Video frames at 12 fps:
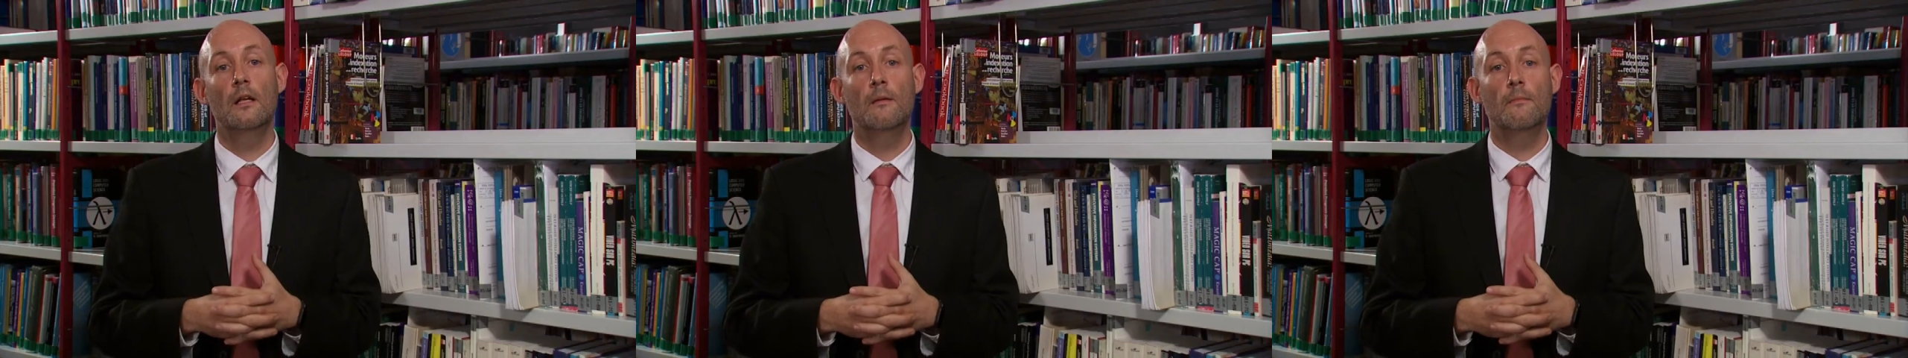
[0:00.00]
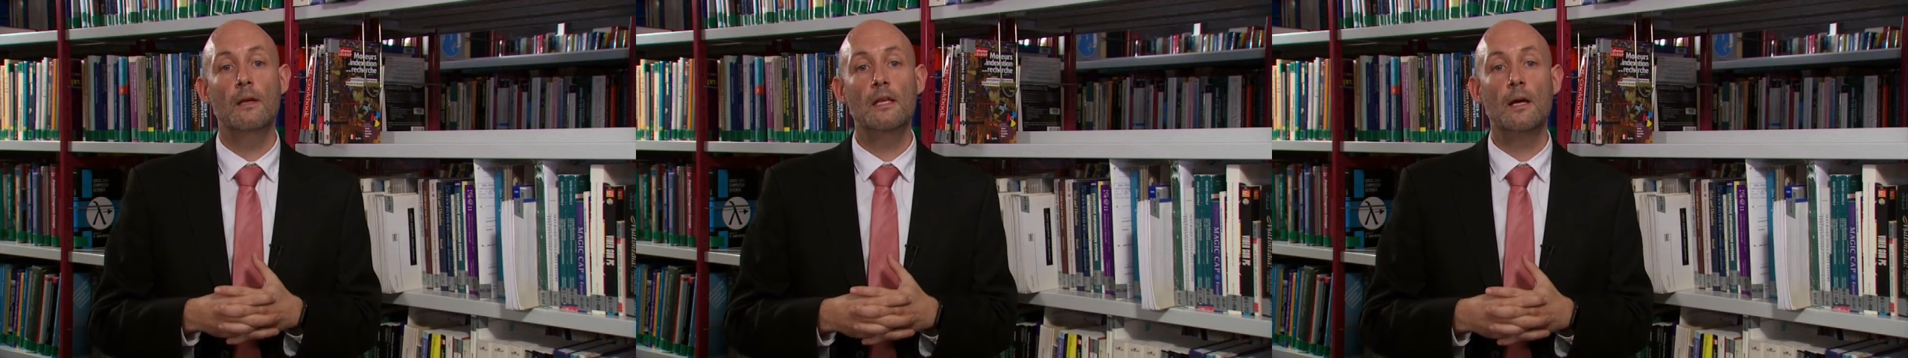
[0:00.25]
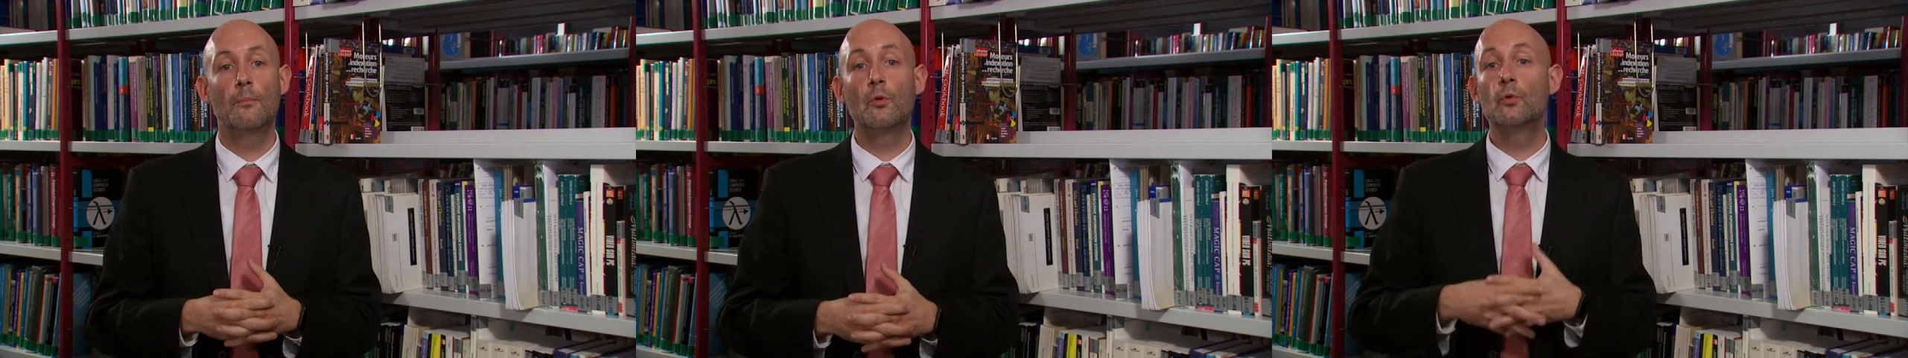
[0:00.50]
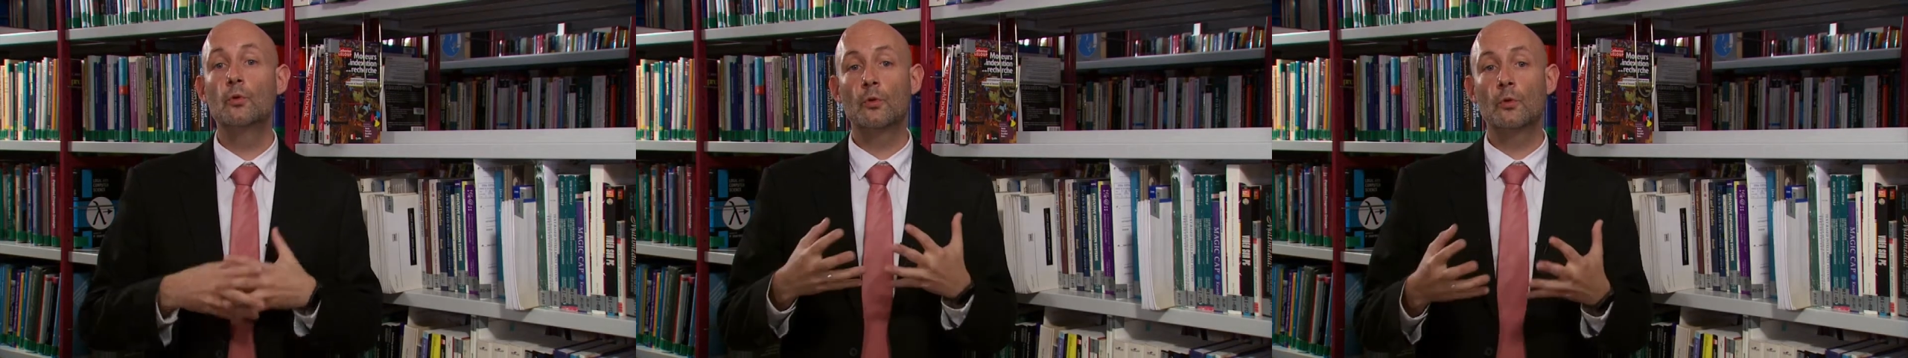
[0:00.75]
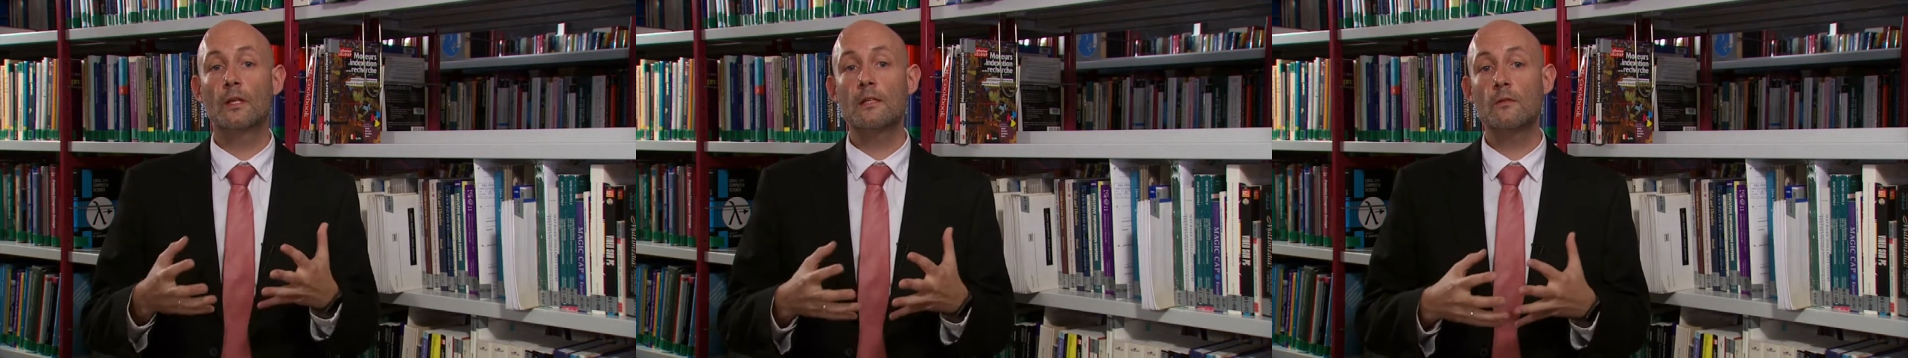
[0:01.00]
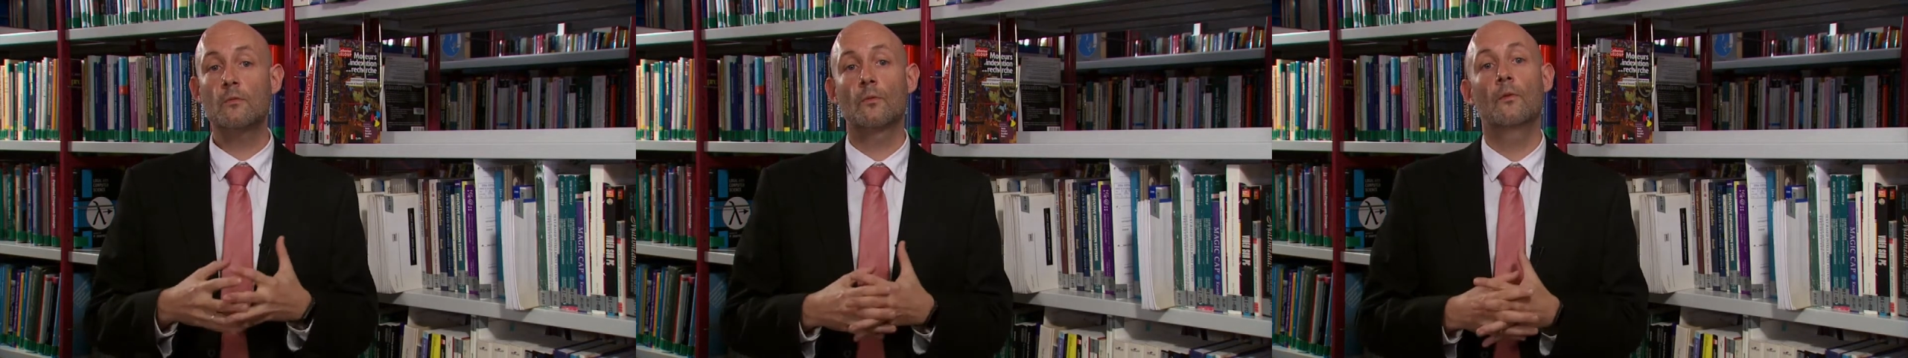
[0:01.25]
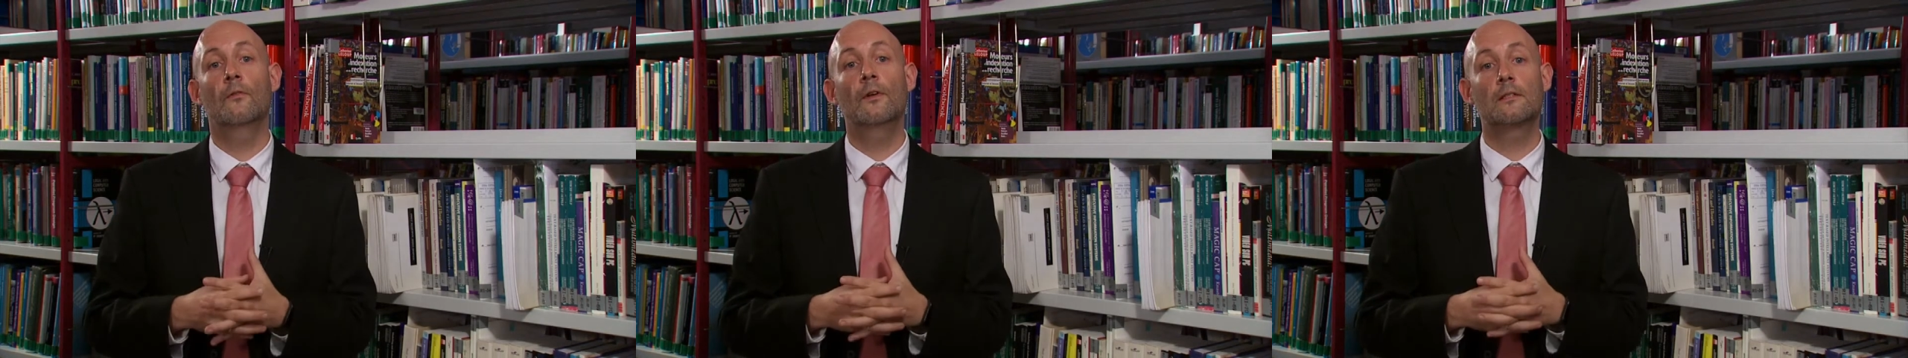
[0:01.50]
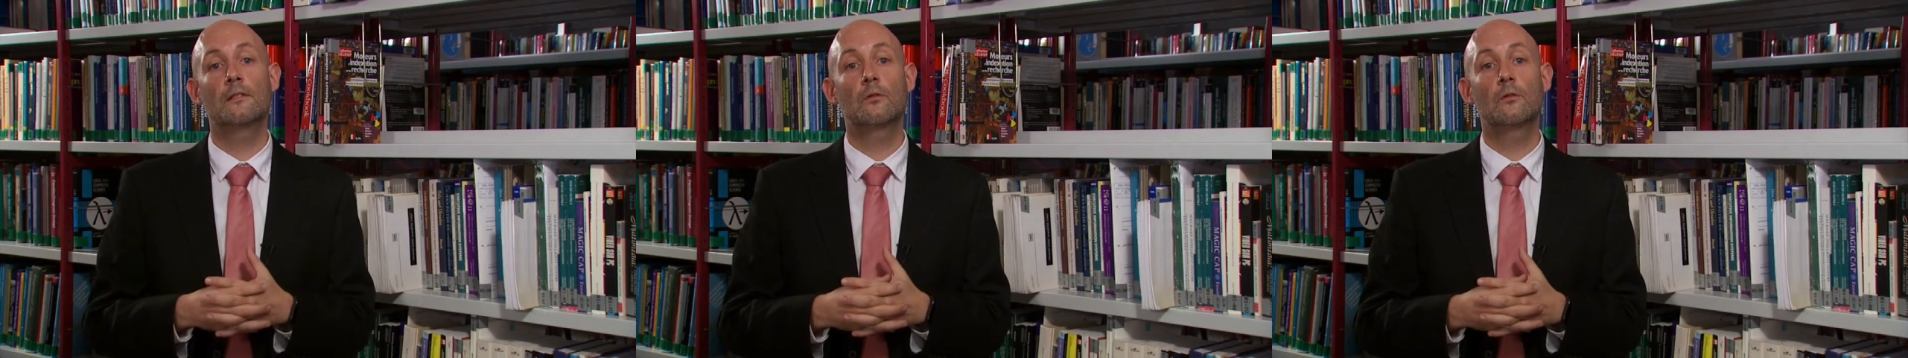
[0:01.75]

but there are many other questions. It's a